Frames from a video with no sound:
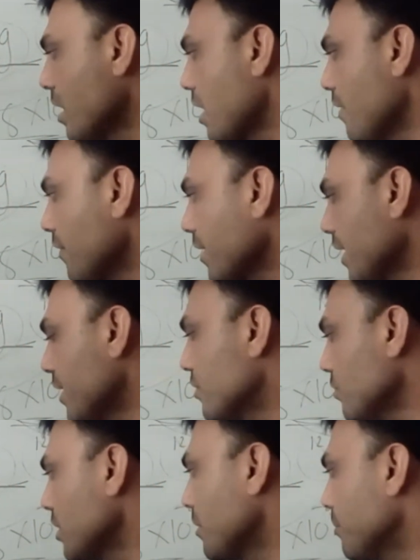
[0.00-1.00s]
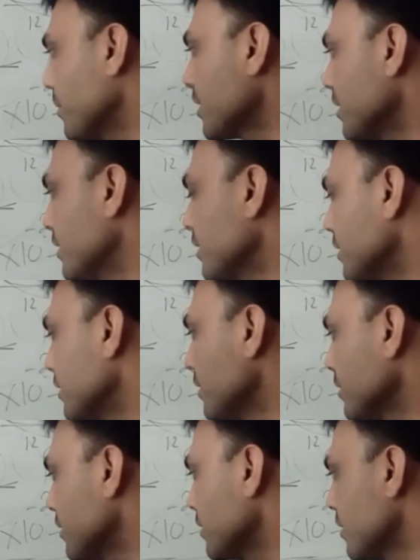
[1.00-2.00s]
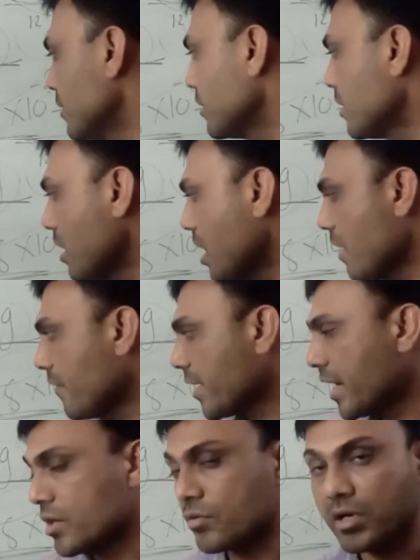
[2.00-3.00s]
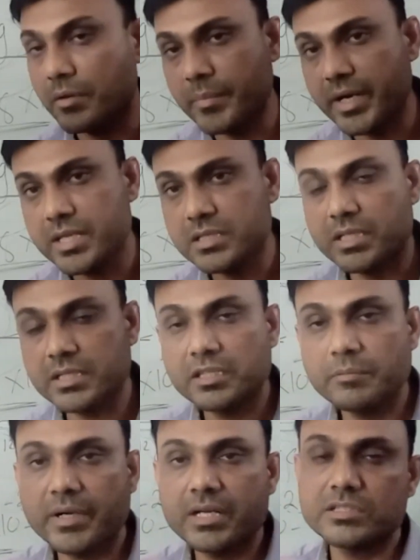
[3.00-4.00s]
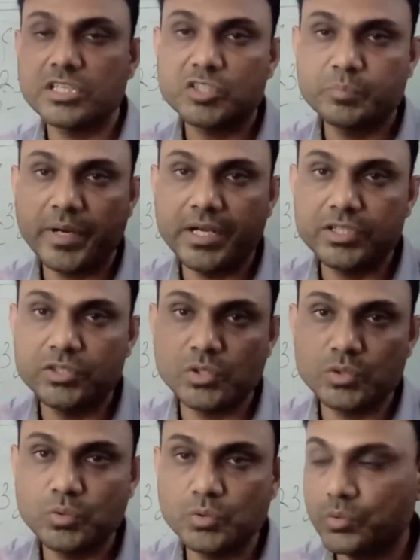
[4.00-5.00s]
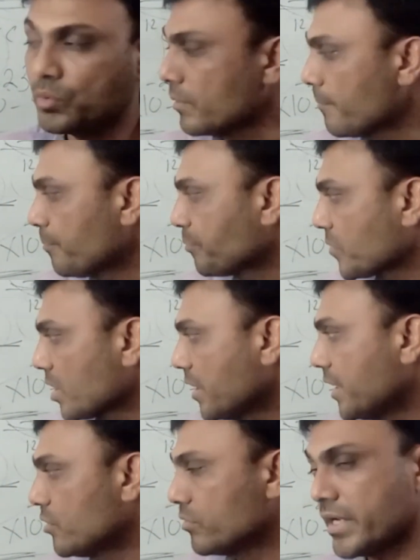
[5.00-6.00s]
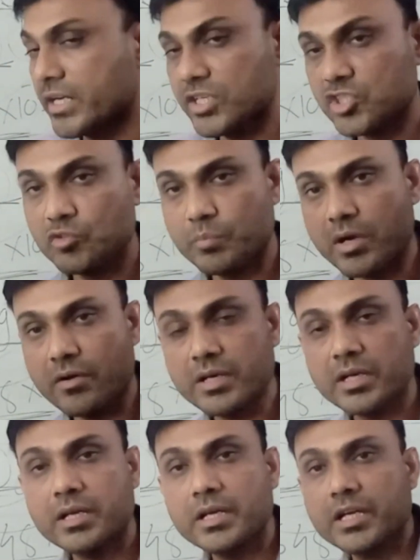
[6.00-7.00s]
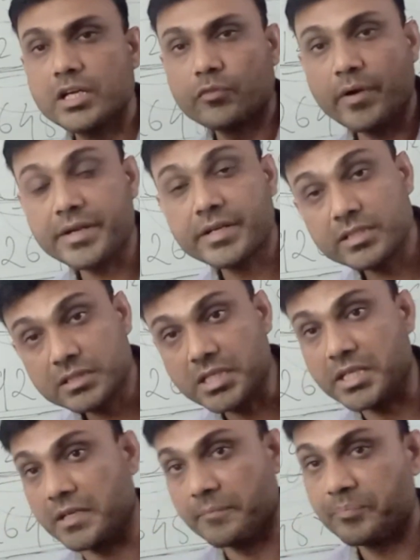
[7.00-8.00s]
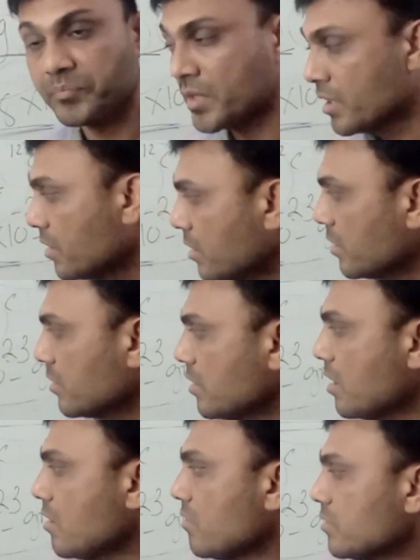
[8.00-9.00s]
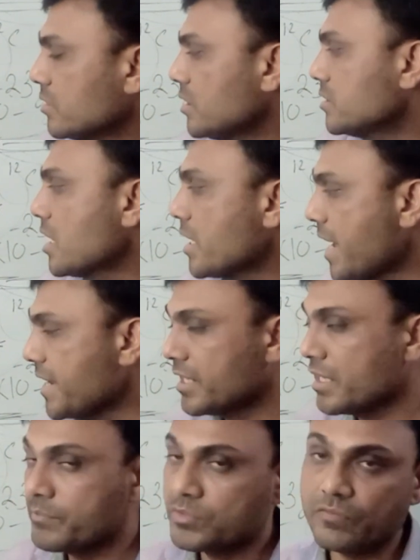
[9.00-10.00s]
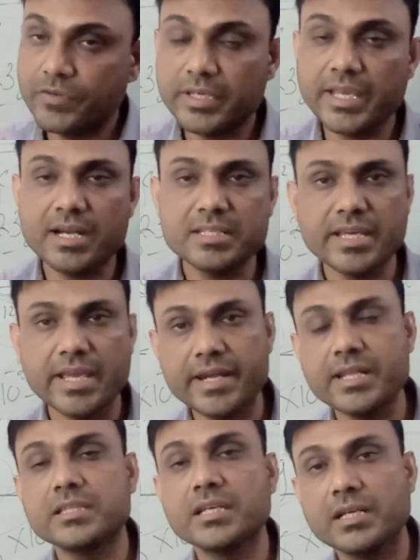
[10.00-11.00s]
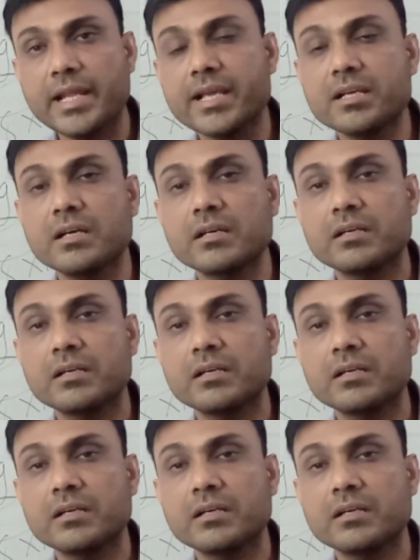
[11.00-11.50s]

Avogadro number. Avogadro number is nothing but a 6.022 into 10 raised to power 23. Now these are atoms, so we can say anything like